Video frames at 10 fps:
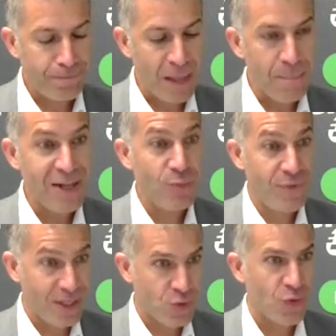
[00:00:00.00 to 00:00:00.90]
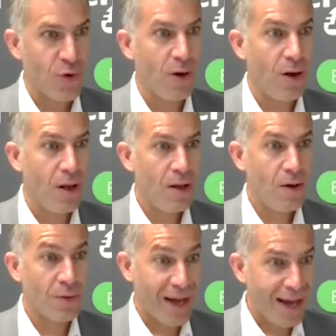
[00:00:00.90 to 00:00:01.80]
manufacturer
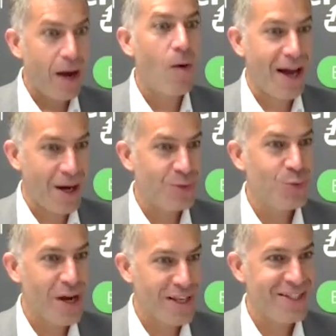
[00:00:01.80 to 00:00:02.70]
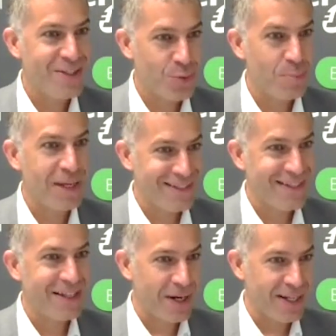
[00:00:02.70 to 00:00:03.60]
on how do I need to
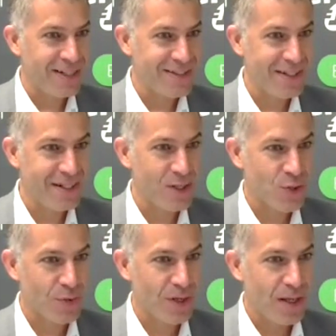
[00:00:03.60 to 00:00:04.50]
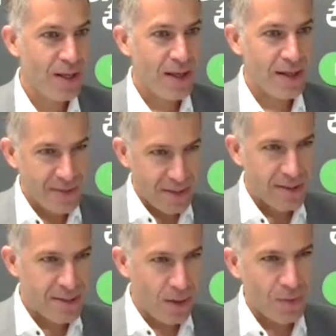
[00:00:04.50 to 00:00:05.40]
maintain my installation, and
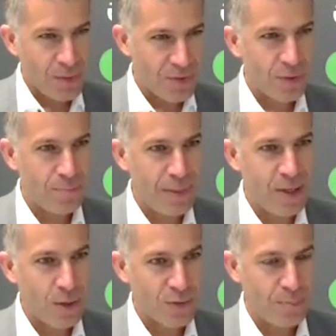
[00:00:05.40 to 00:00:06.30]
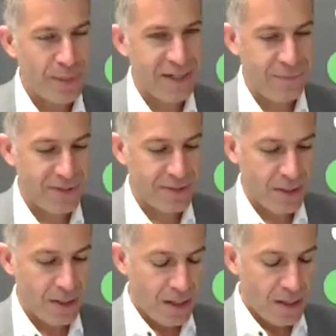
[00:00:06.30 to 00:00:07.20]
they understand better the benefits.
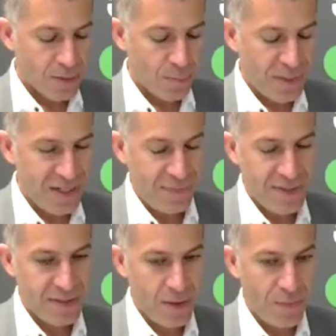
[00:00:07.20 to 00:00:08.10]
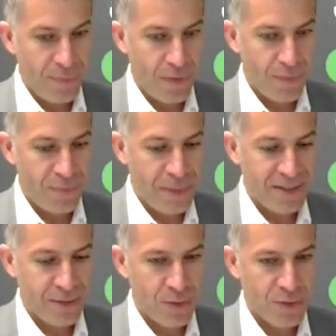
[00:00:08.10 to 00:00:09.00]
The benefits of
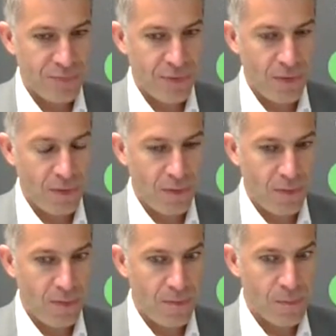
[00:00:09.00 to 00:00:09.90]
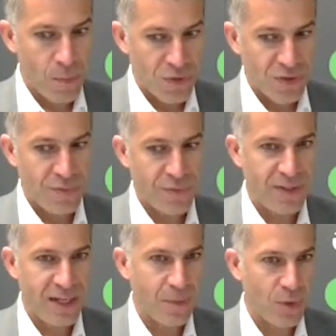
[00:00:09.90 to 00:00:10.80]
maintenance for most of the
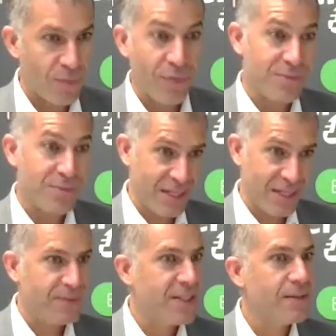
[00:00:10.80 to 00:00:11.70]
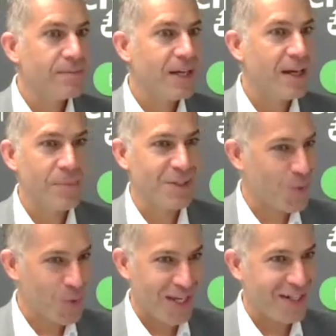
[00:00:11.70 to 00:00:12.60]
time come from safety. I mean,
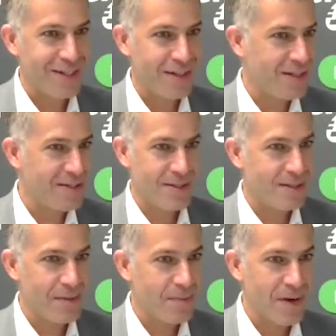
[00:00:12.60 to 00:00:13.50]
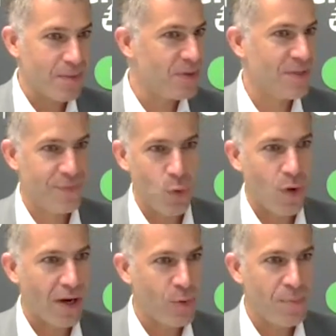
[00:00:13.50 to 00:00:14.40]
again, it's if
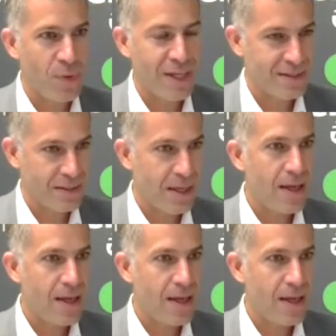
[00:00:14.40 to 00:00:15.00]
your equipment has